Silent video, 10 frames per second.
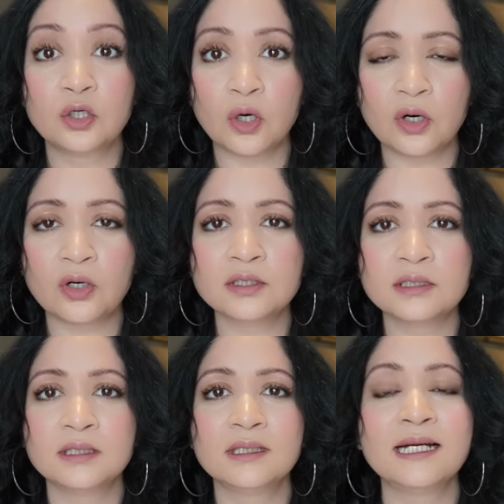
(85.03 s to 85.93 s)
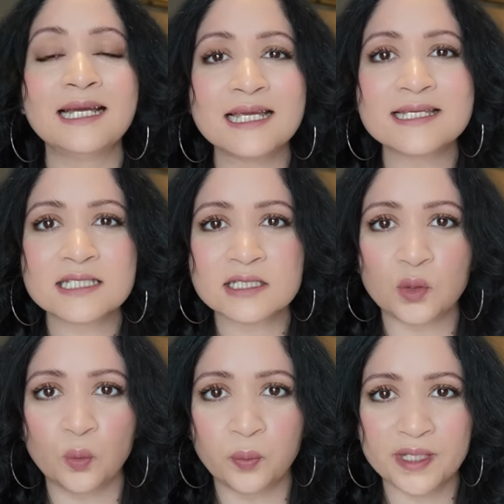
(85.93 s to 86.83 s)
God
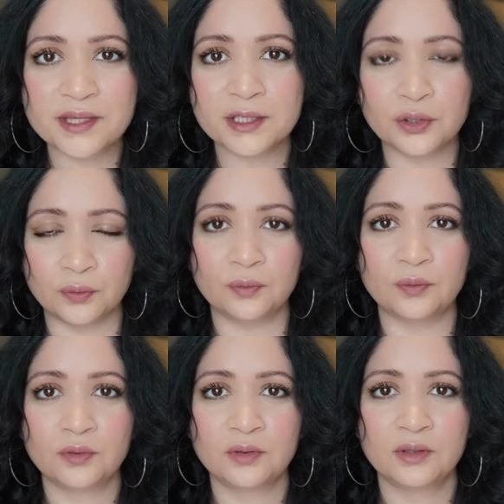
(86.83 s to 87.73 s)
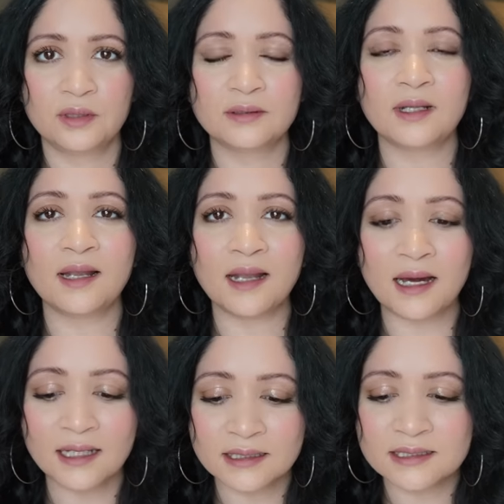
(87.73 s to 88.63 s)
is with you. The
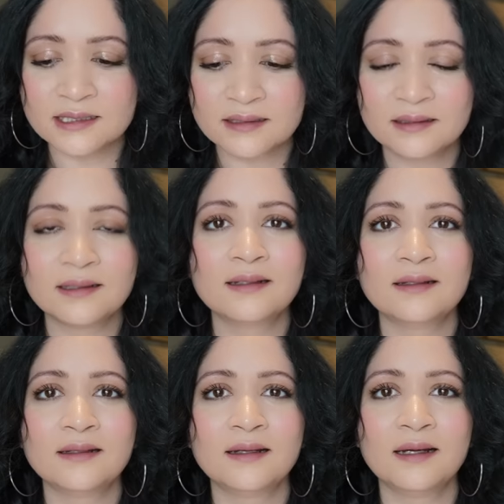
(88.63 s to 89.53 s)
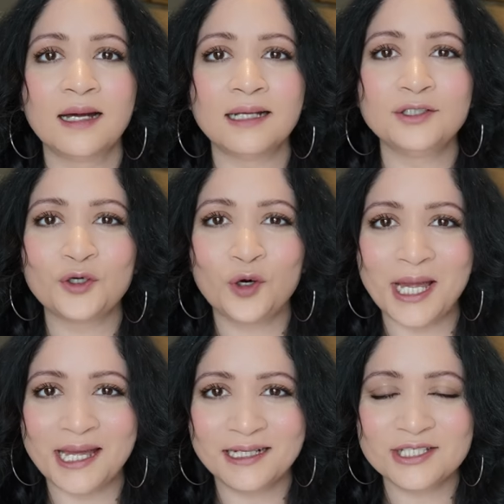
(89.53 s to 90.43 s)
light and
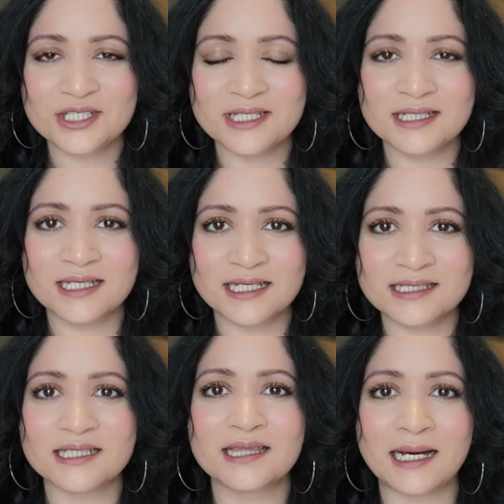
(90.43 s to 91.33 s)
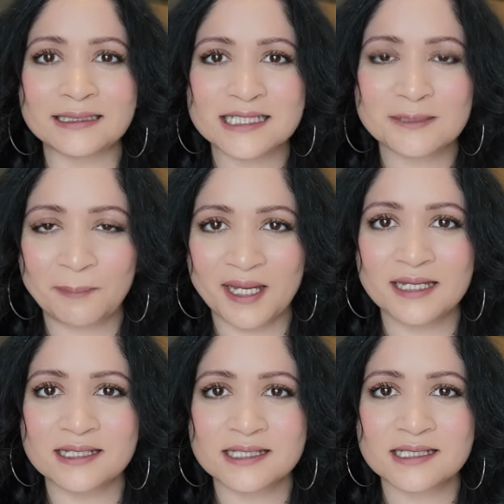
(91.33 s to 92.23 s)
your energy is in that
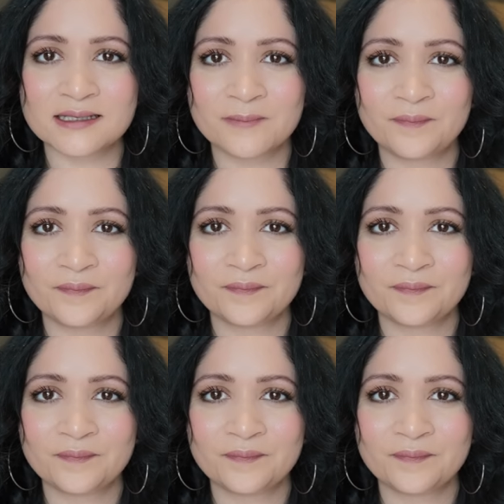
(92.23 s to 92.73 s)
space.